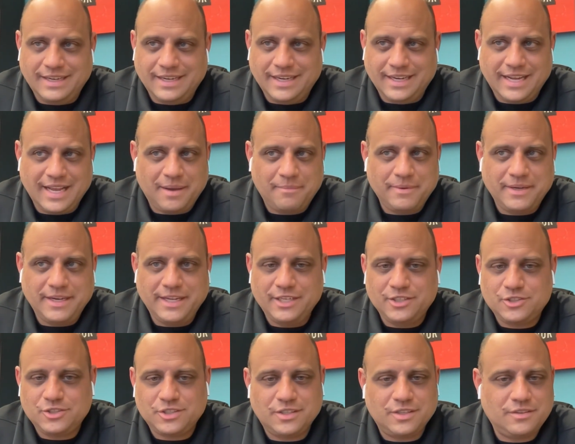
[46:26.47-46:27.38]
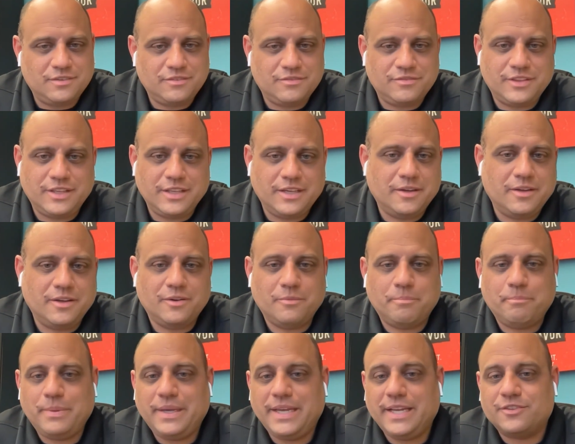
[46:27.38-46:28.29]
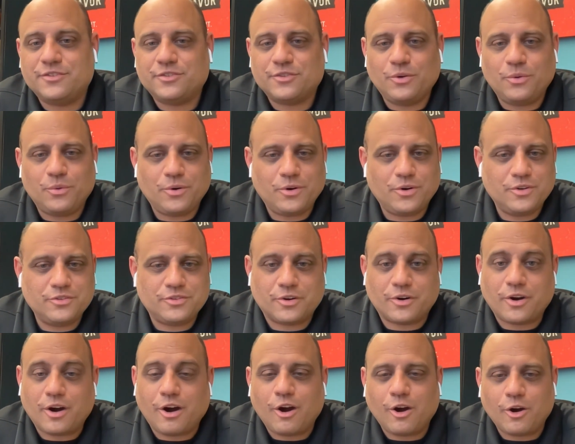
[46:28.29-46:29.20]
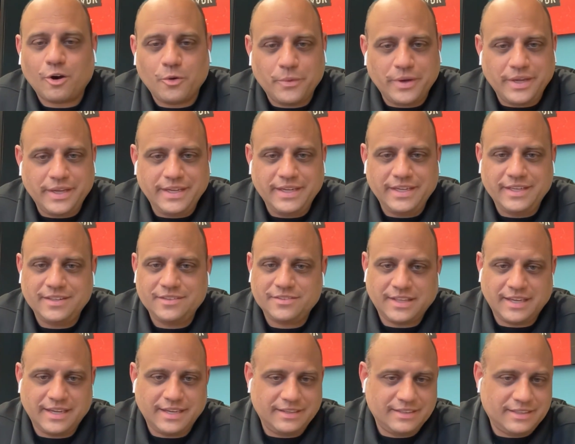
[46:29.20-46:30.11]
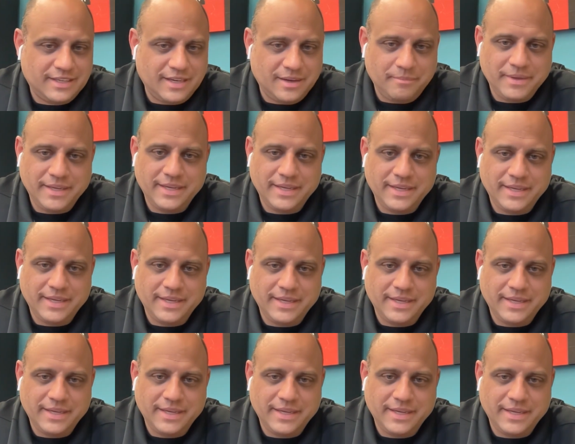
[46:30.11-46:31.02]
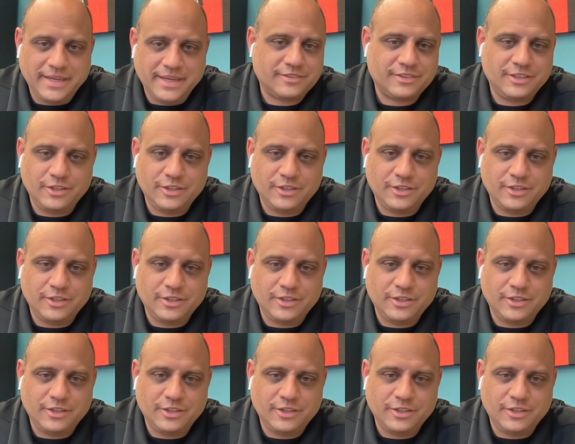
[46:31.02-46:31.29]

a combination of the peak scores or R O Es that come in that it,